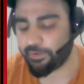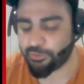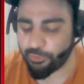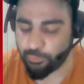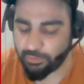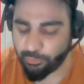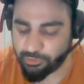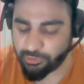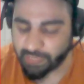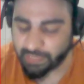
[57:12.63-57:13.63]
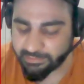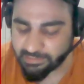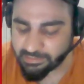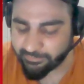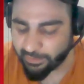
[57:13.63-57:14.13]
So you see that this
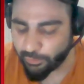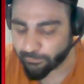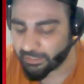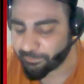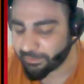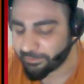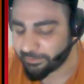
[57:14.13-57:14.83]
is the value of that money.